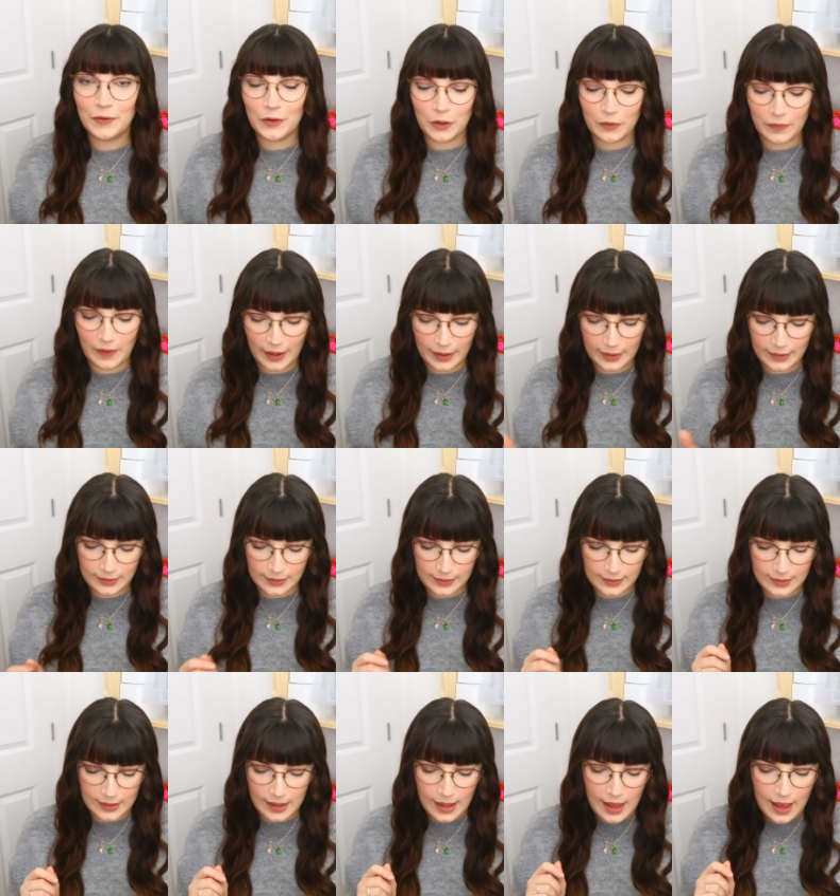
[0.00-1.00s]
for new
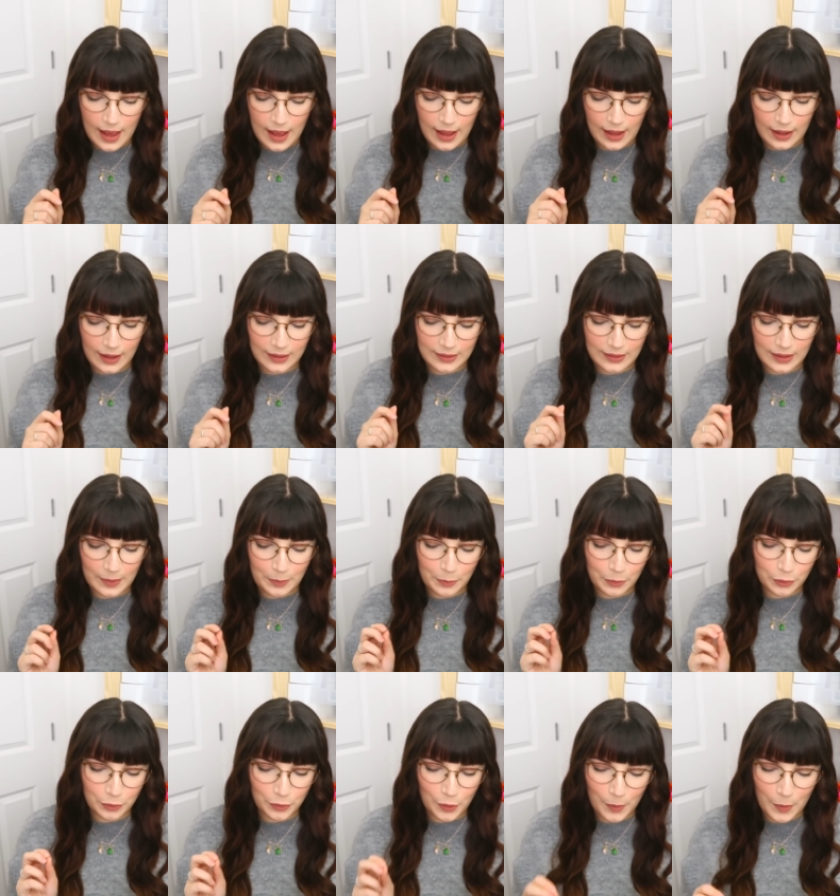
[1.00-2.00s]
rats. And they
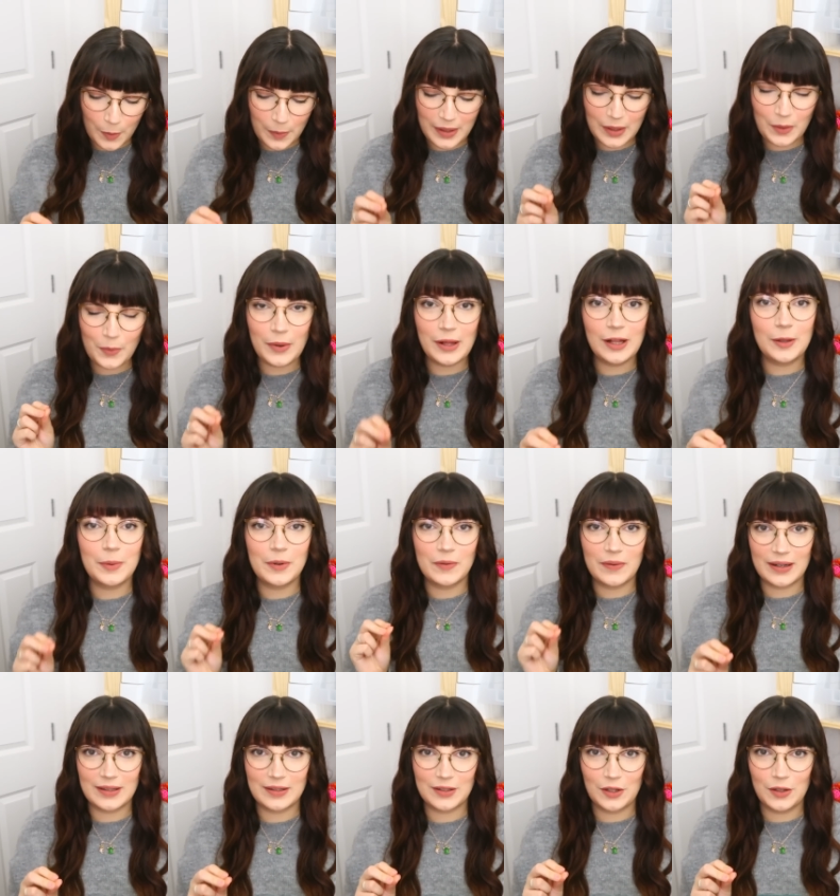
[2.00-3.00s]
probably will be
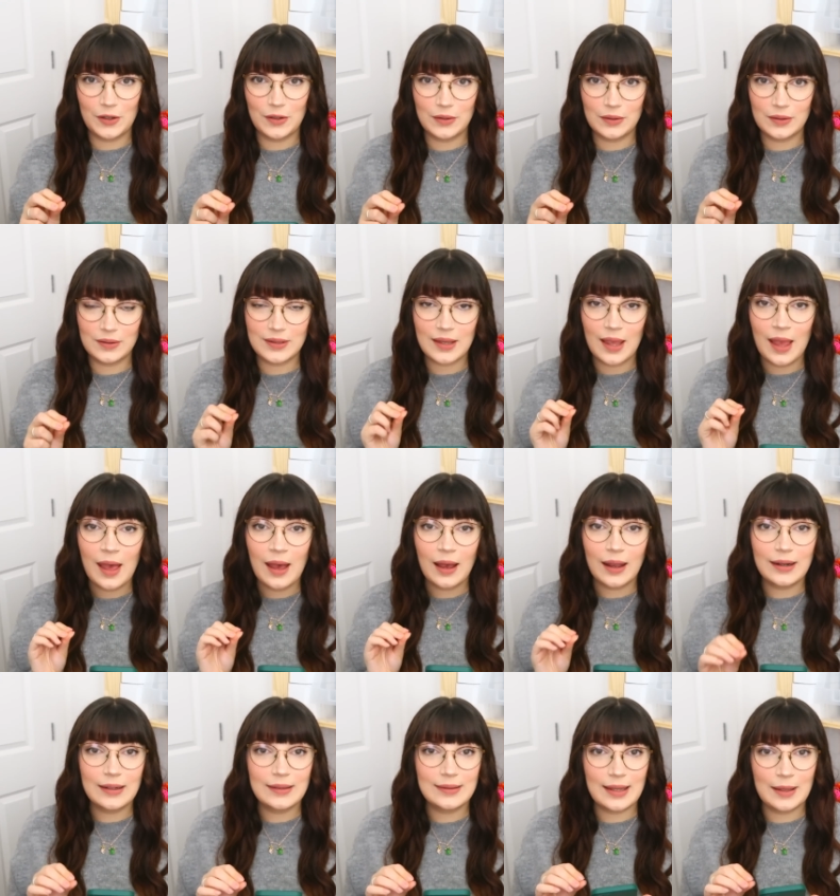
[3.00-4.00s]
rescues.
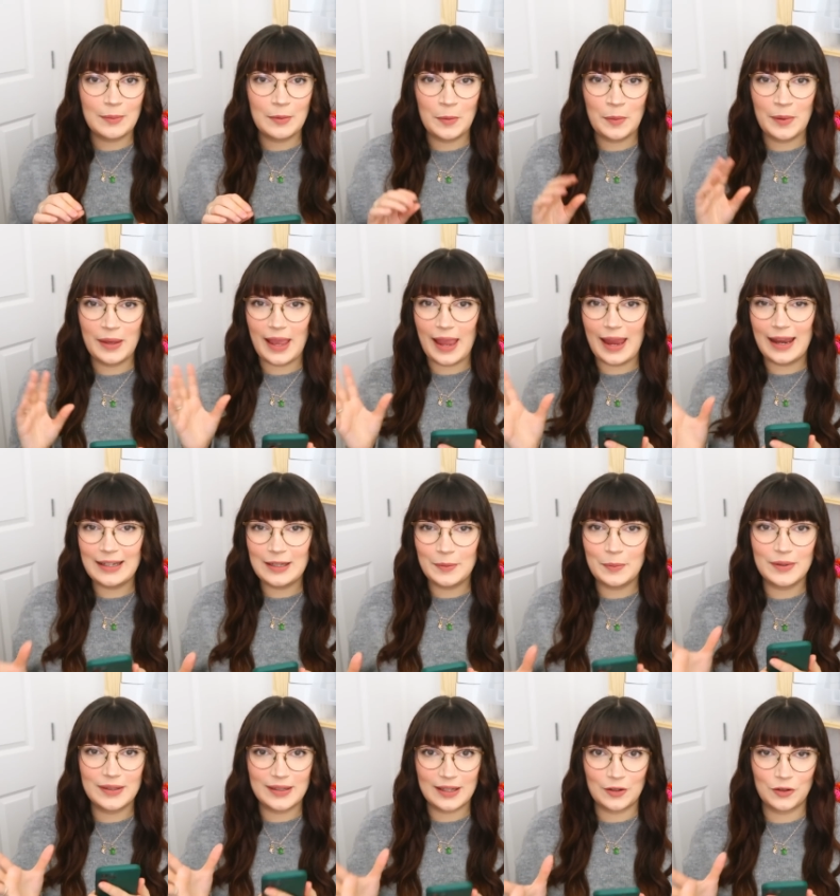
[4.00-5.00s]
I'd say maybe
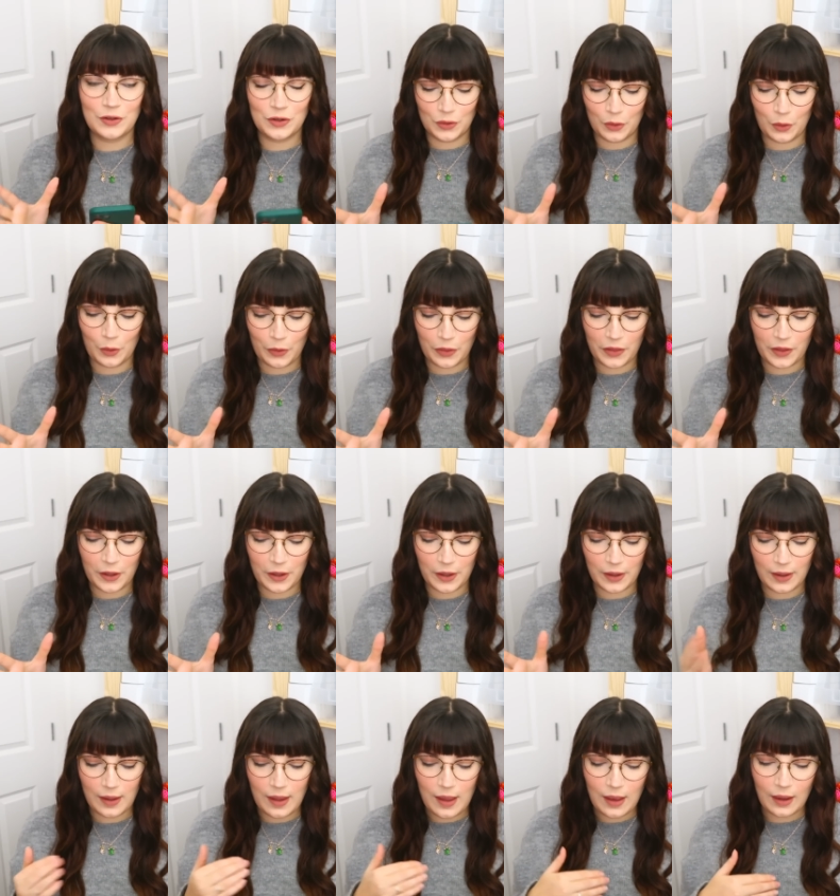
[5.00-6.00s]
eighty percent sure
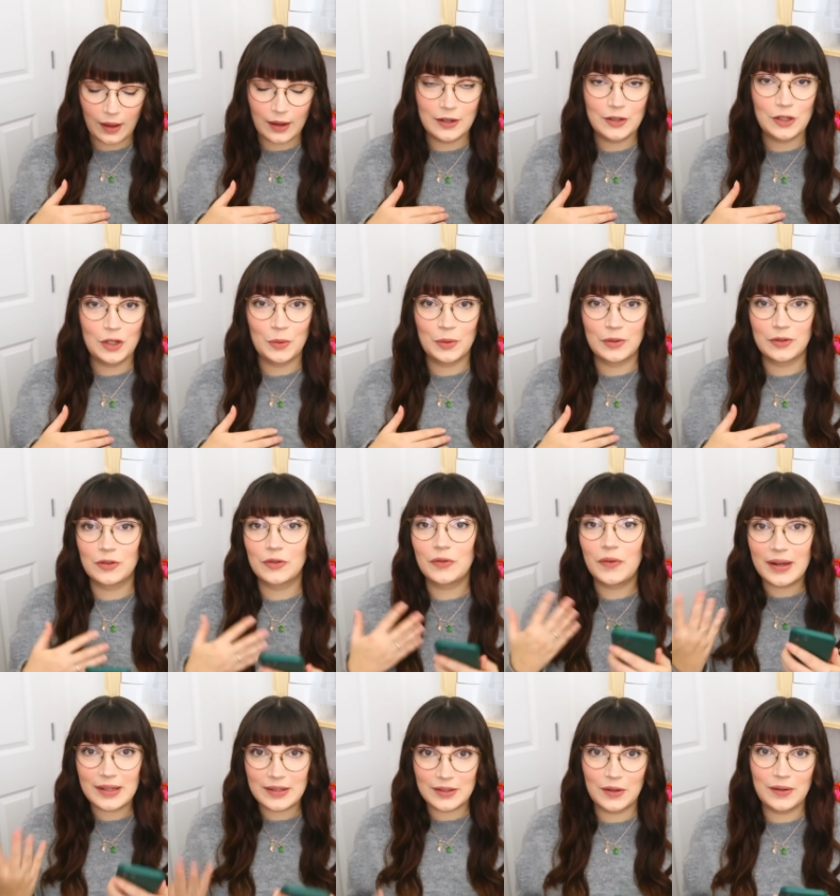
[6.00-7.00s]
that I do want
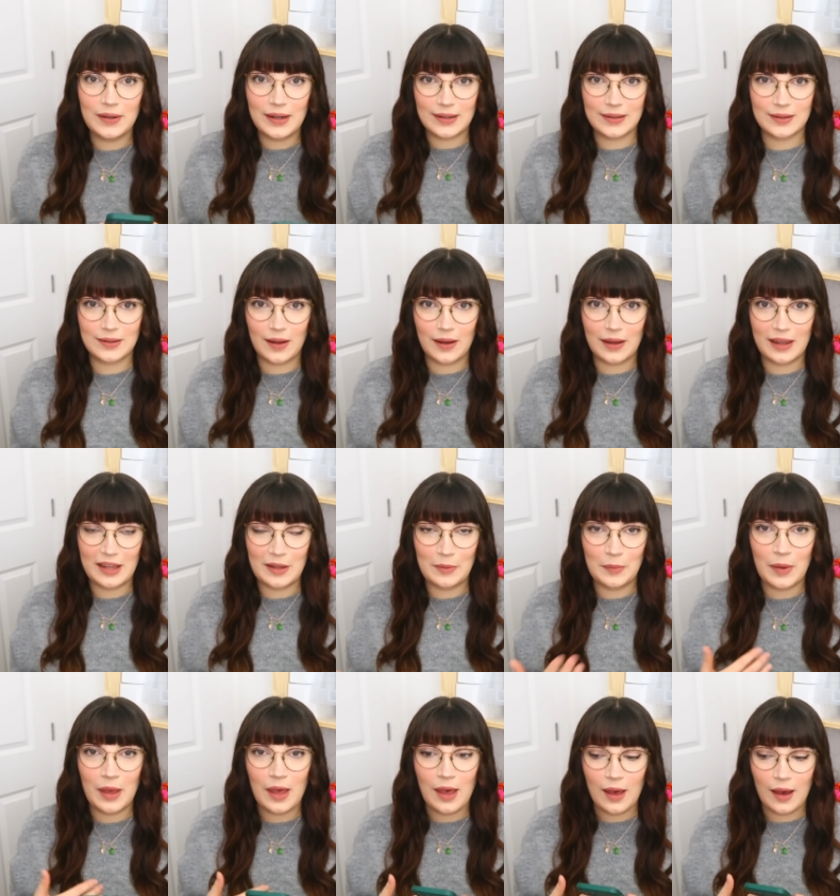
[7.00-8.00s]
to rescue next
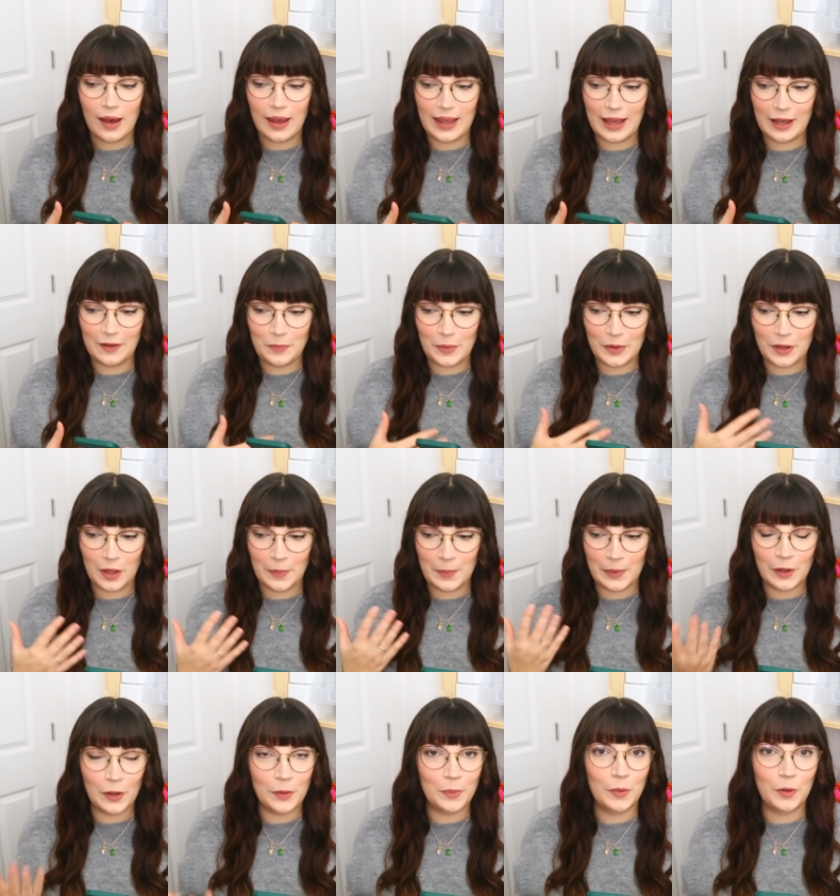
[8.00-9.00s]
time. I have
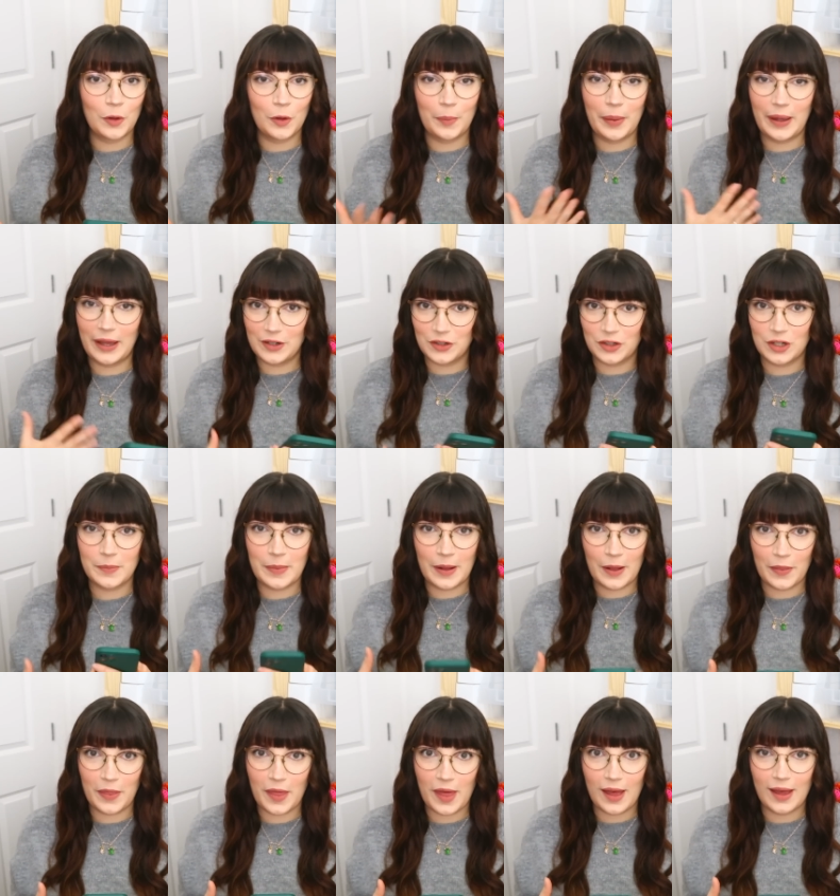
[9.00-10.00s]
become a lot more passionate
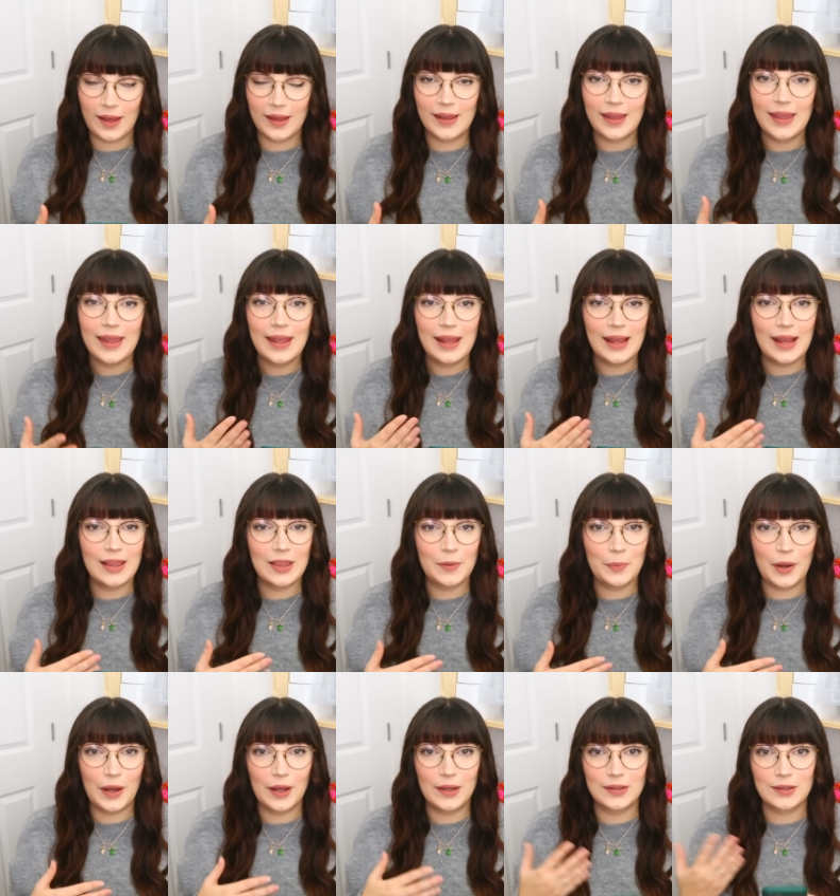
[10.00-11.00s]
about that in
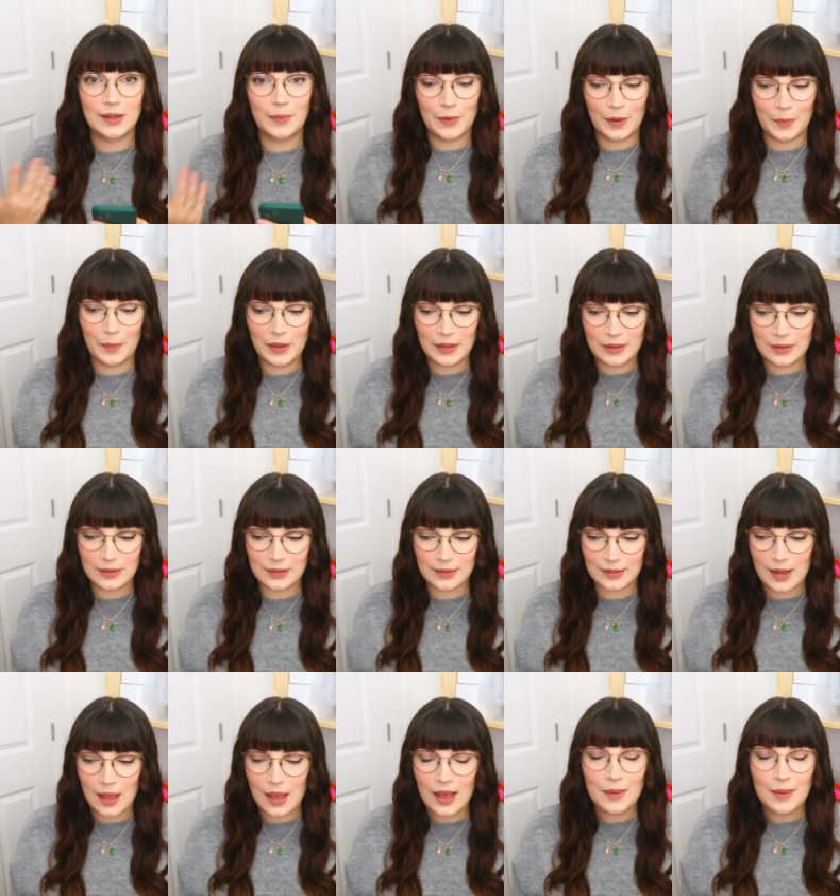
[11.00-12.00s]
the past couple of months,